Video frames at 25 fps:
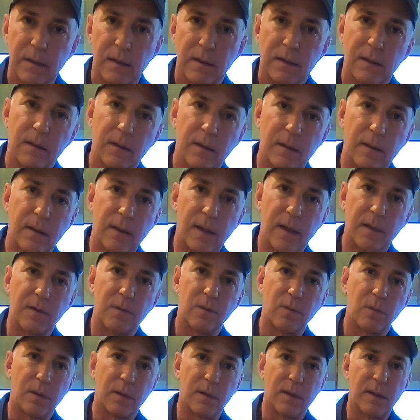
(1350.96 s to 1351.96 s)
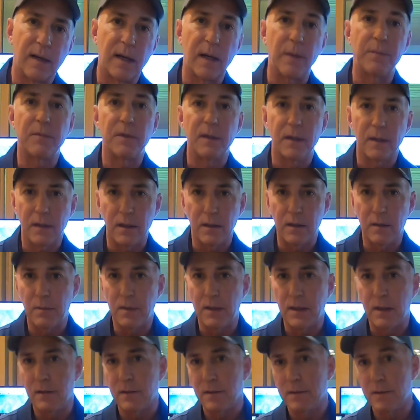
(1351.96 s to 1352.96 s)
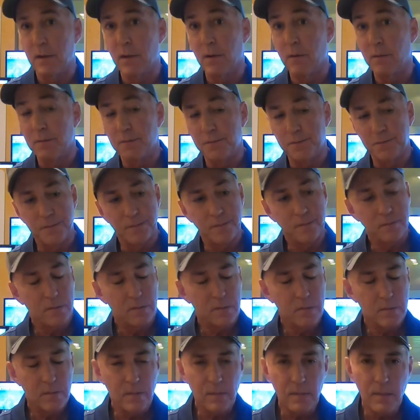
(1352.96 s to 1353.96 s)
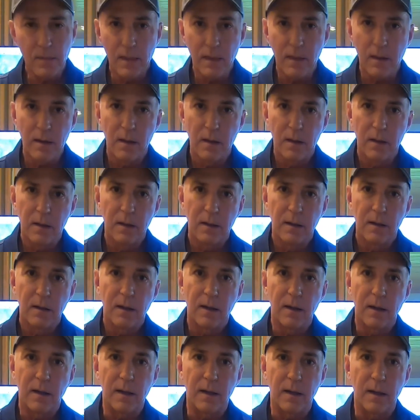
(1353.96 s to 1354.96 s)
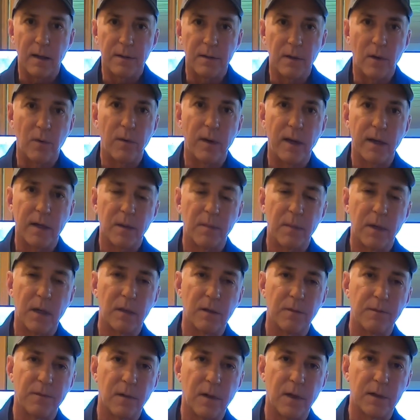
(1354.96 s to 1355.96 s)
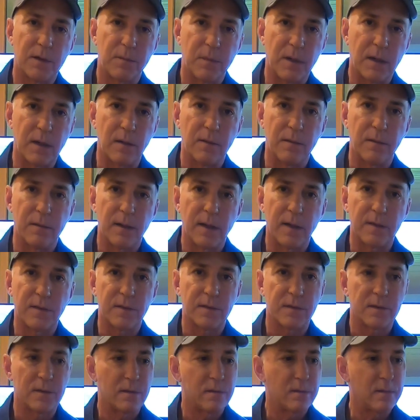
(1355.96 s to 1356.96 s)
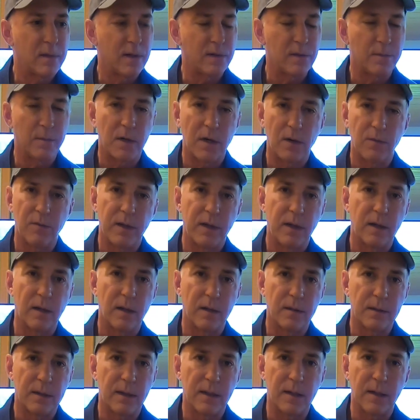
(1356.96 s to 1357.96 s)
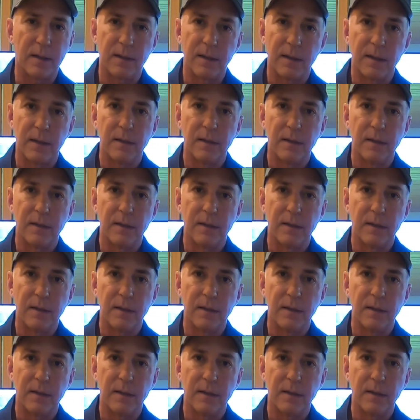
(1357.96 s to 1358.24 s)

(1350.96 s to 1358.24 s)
And that's what I'm thinking about. So don't recommend the flush mount. That's my read on that.